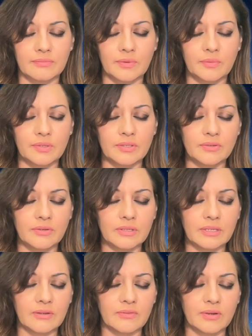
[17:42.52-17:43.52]
But we do not
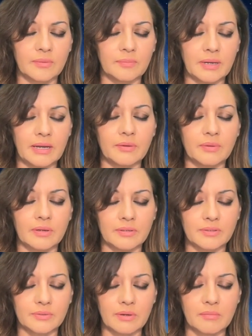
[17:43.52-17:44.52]
give our power
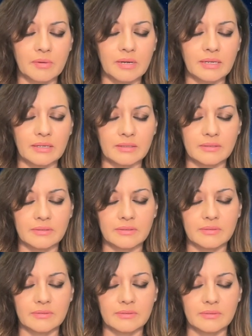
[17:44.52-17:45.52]
to our mind.
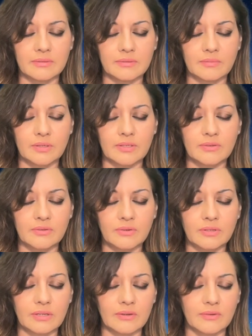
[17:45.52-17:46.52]
We do
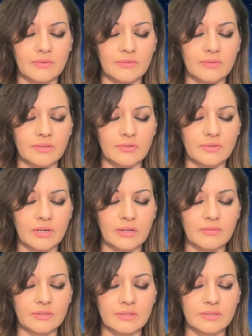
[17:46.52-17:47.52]
not give the
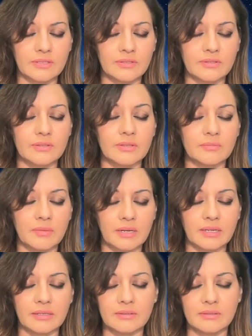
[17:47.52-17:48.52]
driver's seat to the
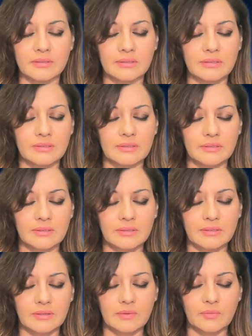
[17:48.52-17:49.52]
mind.
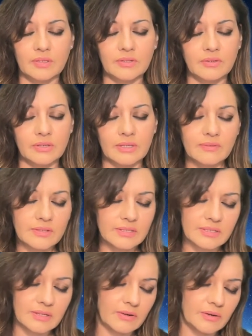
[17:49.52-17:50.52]
We do not give the
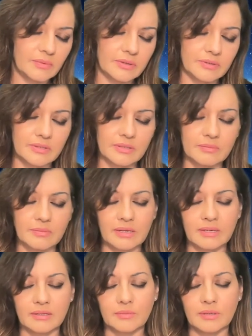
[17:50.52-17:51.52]
steering wheel to the
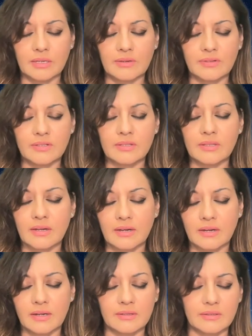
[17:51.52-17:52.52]
mind. We give it to the
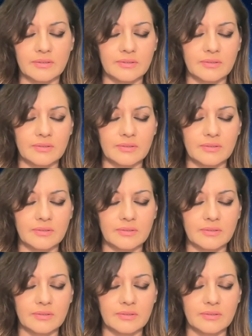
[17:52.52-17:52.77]
heart.